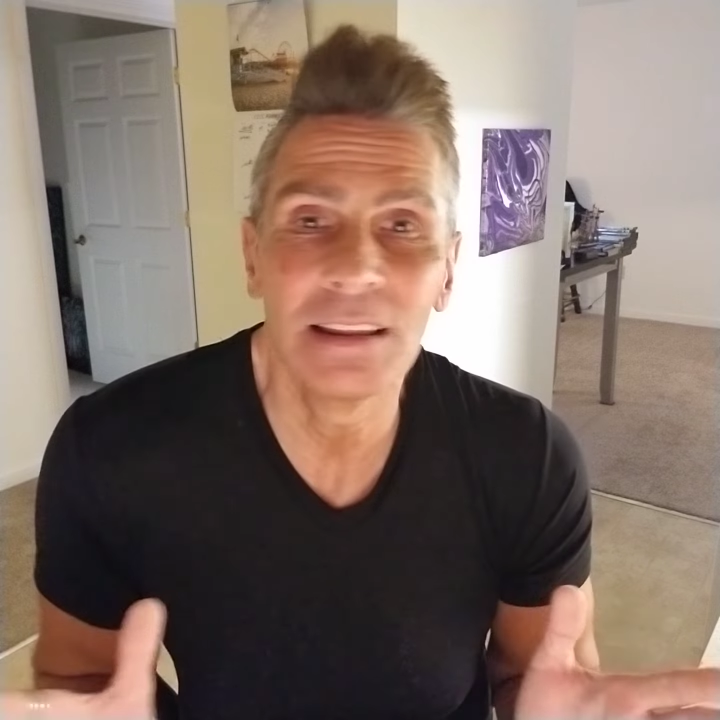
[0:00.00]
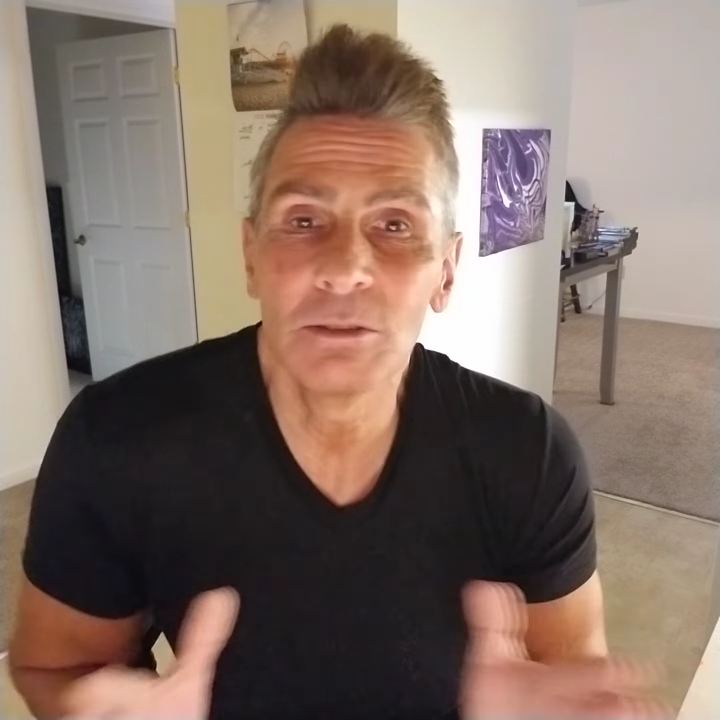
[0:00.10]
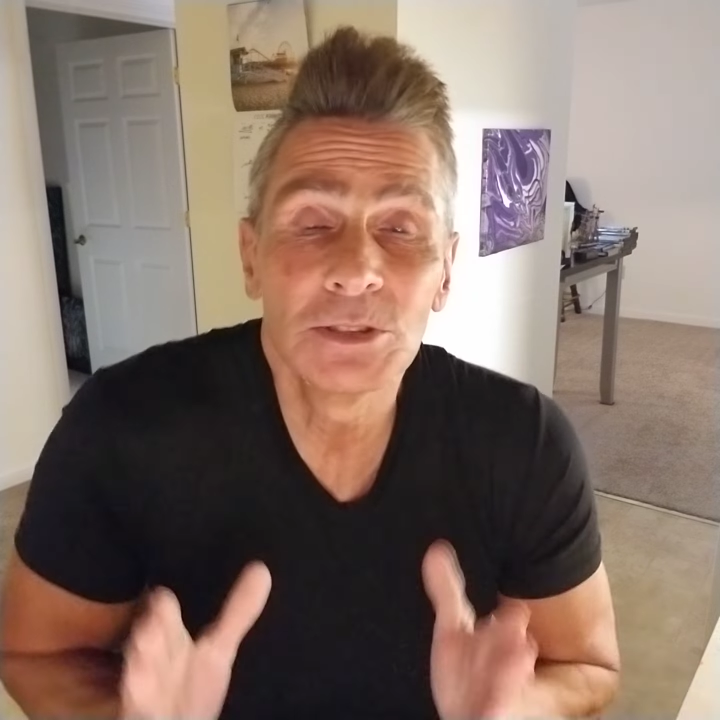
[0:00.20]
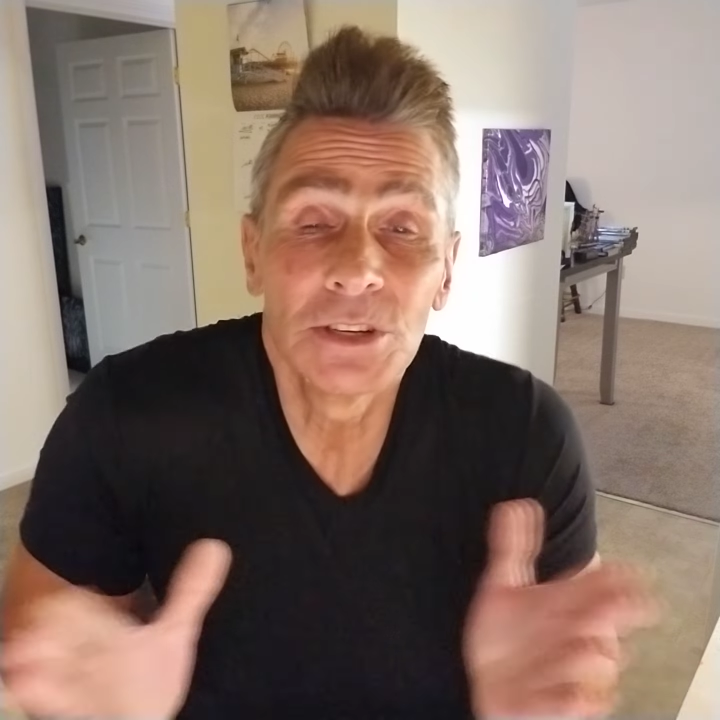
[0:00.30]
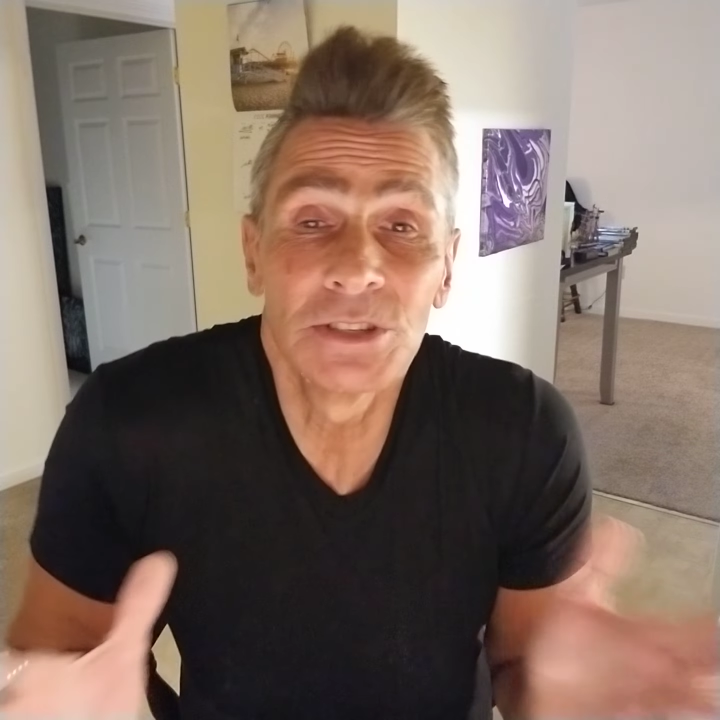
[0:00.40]
there
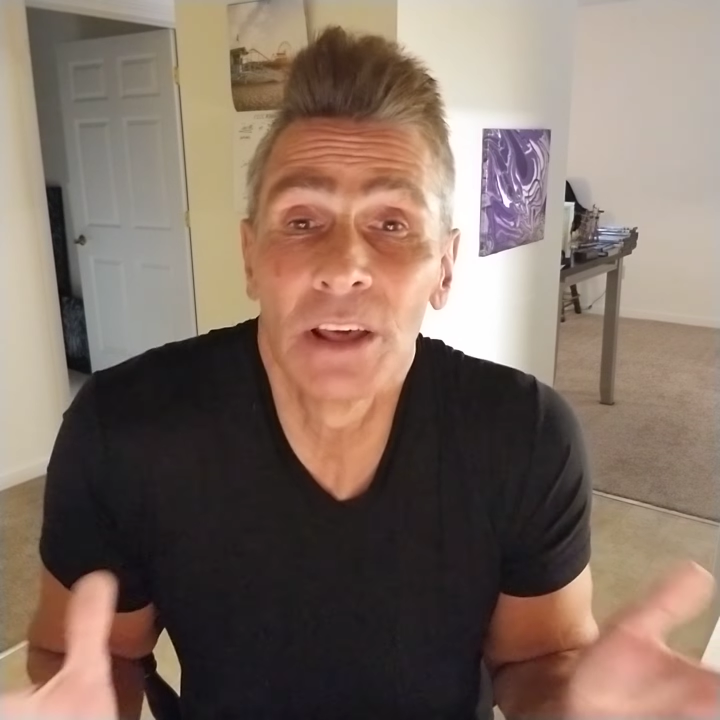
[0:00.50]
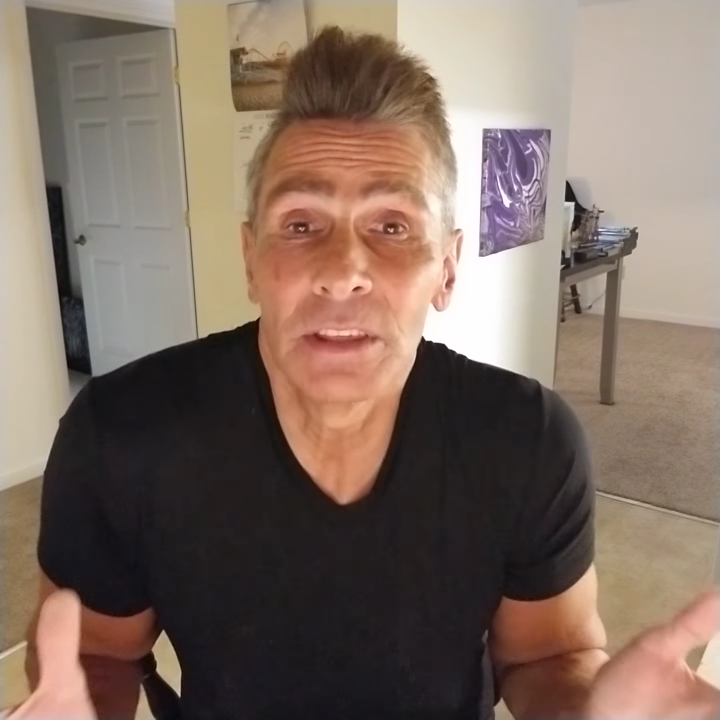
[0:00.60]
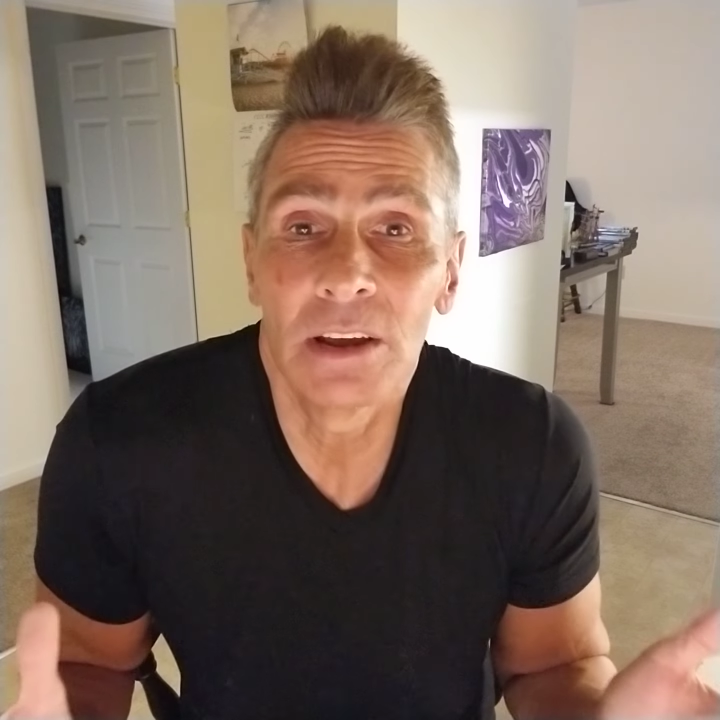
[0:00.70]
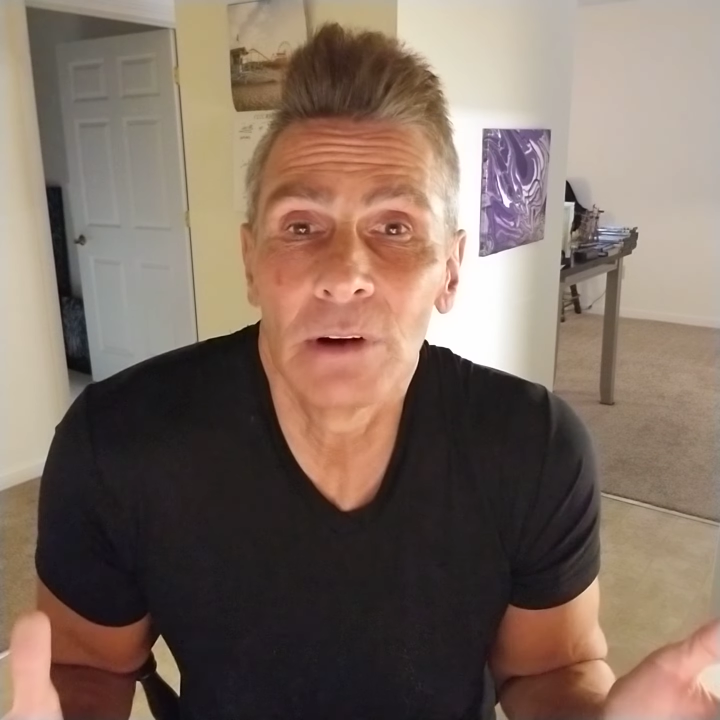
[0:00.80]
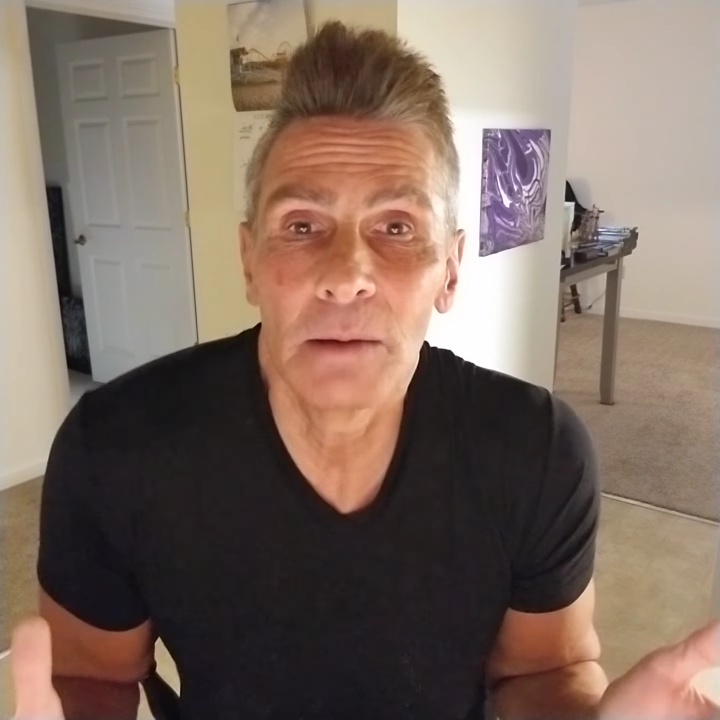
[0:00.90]
was just
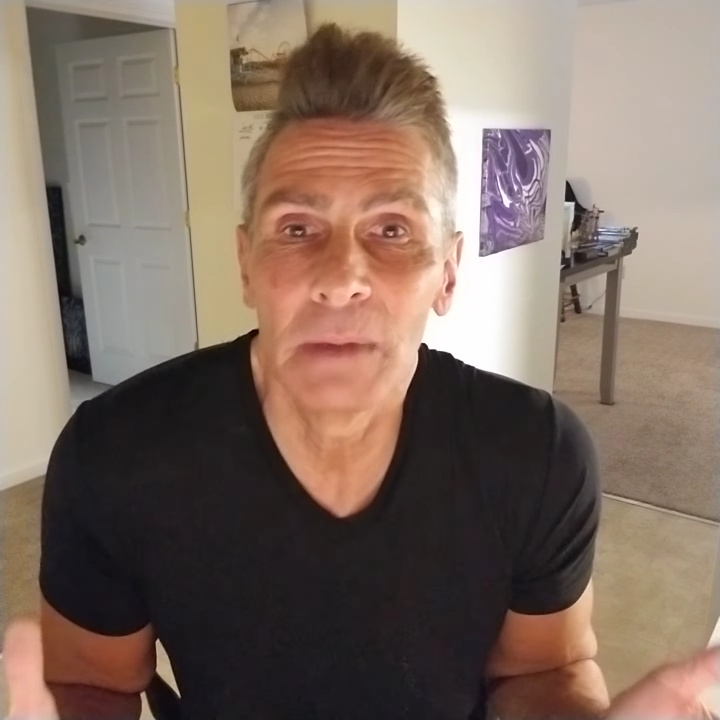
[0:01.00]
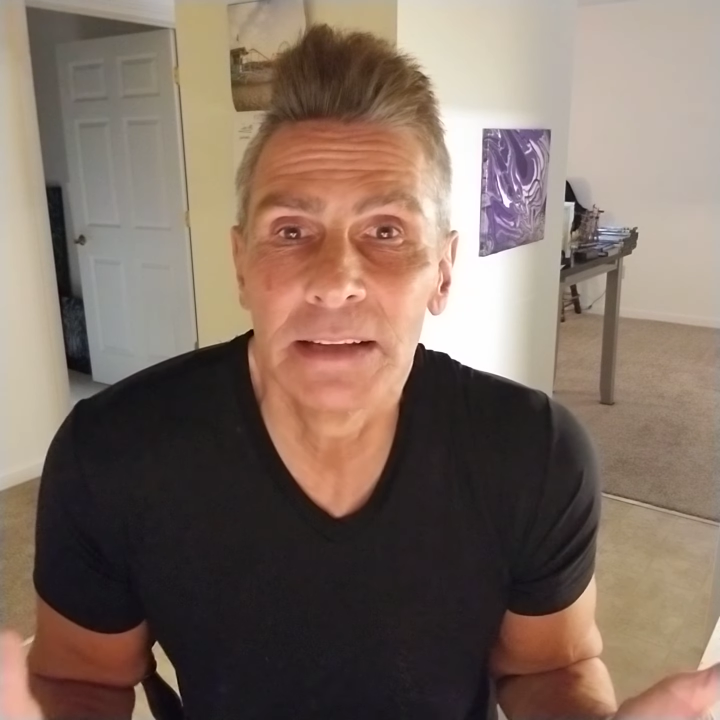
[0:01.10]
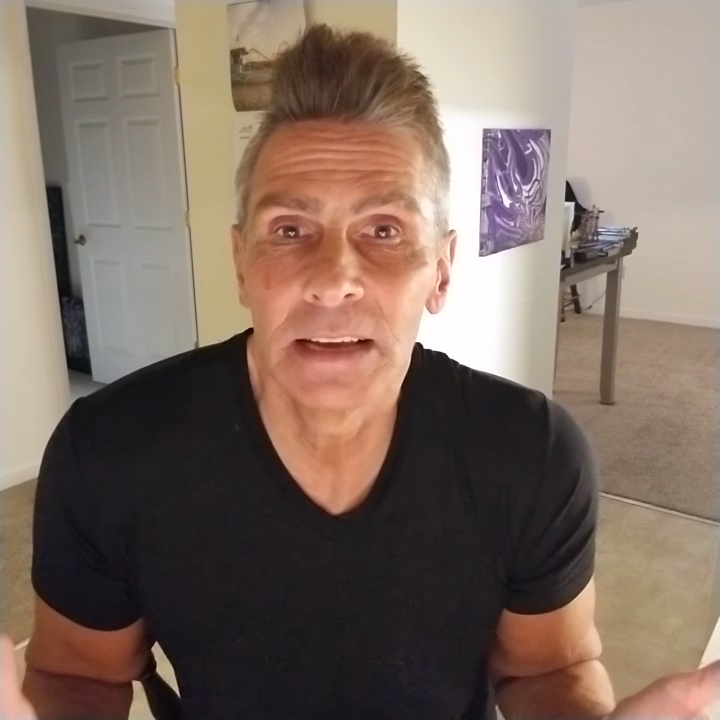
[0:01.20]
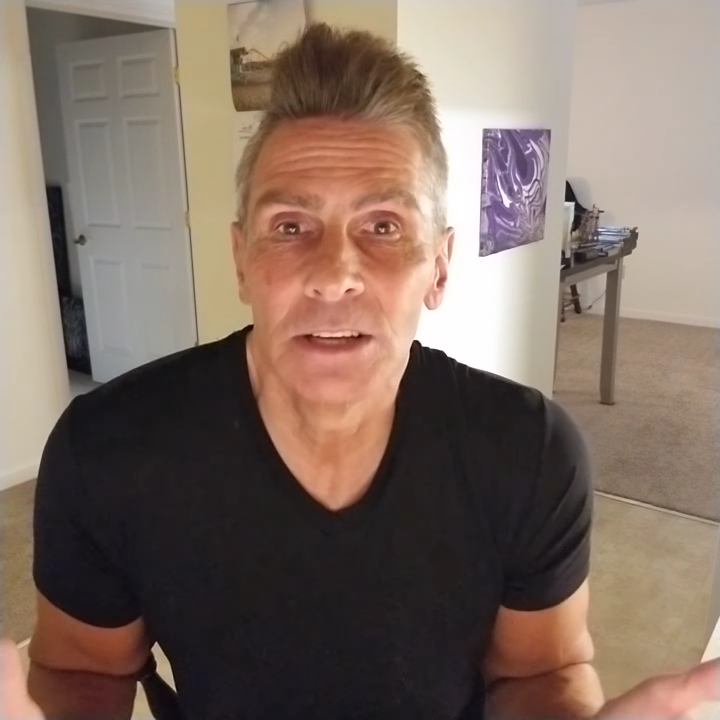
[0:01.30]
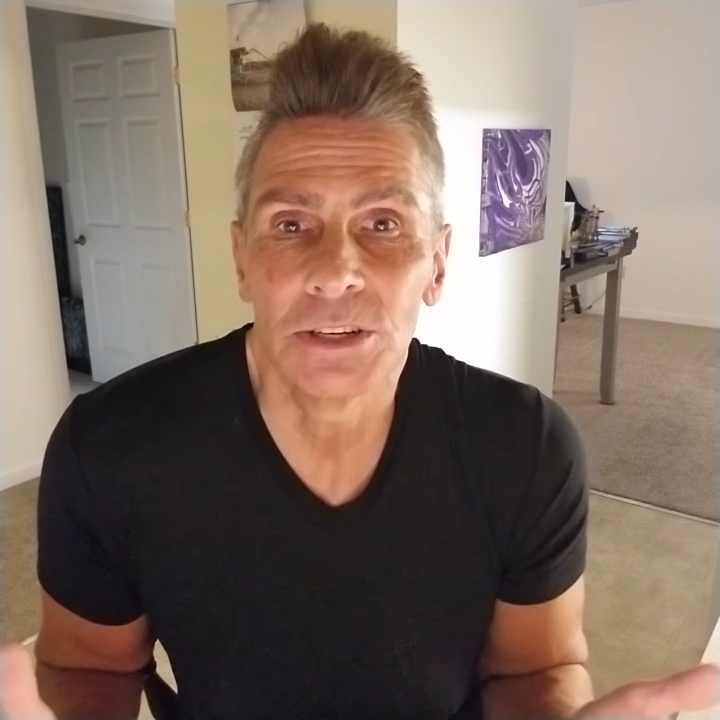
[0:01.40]
nothing that grabbed my
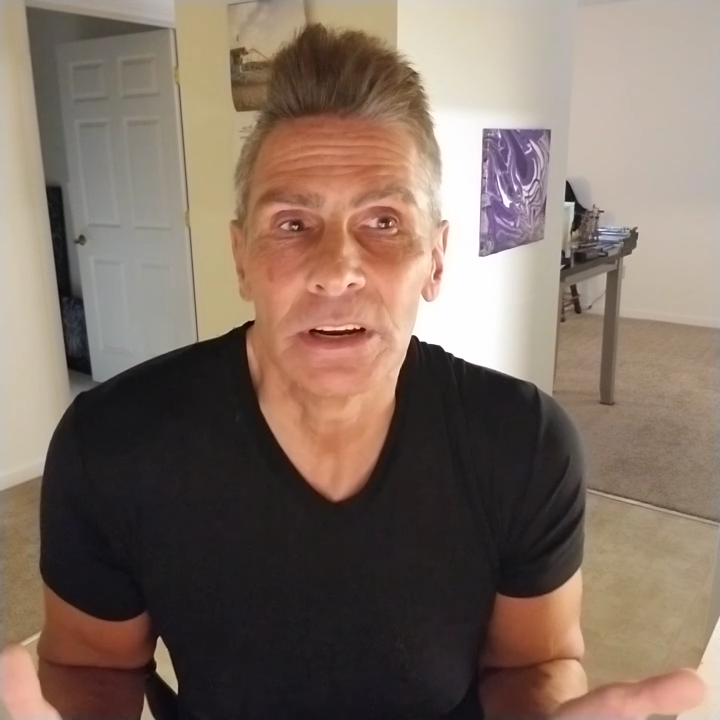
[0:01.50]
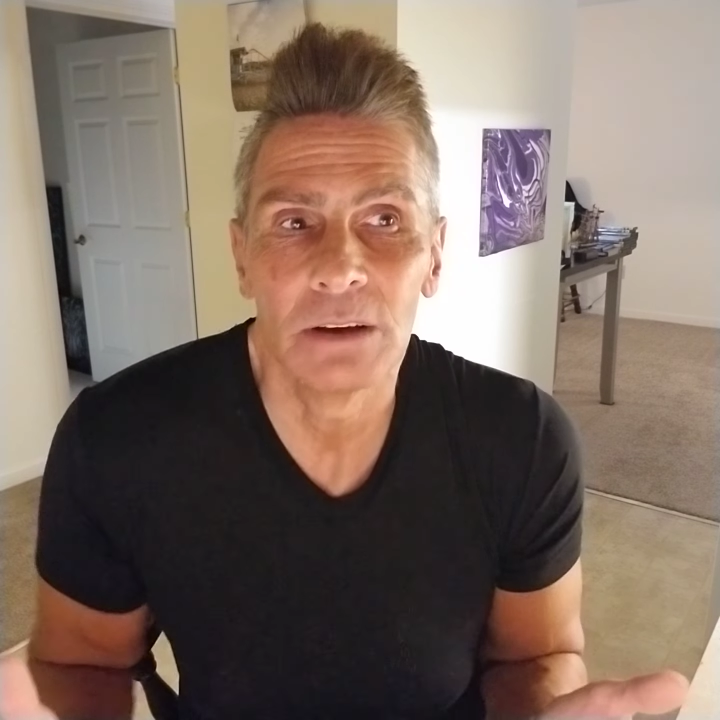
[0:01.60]
attention.